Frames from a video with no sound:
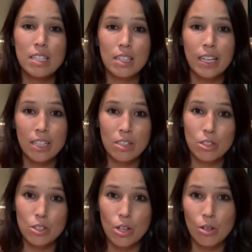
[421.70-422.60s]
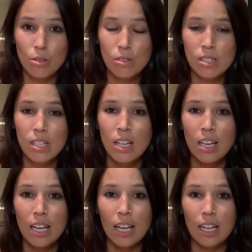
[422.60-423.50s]
to land on your toes,
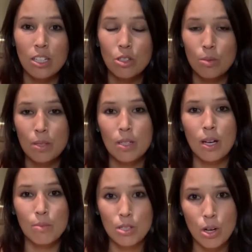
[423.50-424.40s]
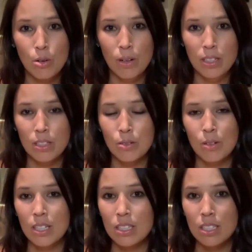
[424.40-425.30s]
and you'll become a toe runner
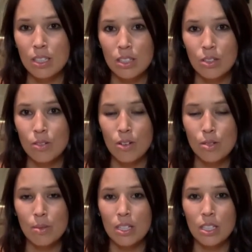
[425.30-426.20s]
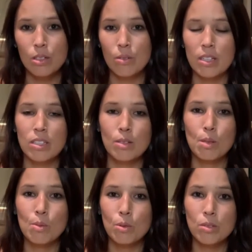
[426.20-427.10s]
when you've always been a heel runner, and
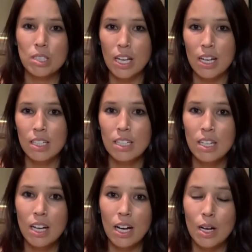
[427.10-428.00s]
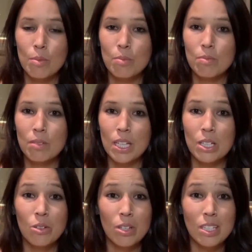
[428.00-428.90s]
people will get
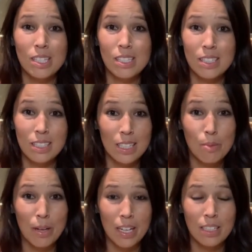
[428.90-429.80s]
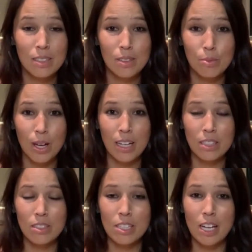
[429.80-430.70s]
increased knee pain behind
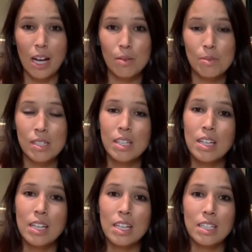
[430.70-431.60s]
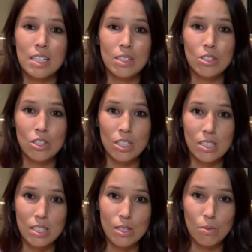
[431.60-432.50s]
their kneecaps and their
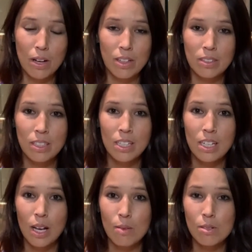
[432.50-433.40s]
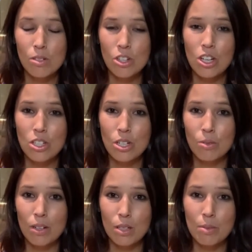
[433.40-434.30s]
shins as well. So changing
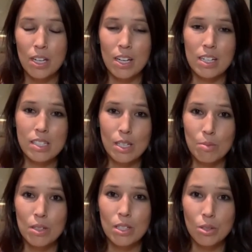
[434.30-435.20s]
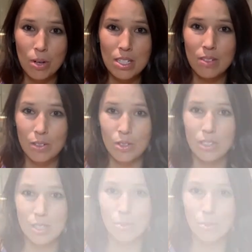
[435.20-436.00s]
running mechanics can be quite difficult as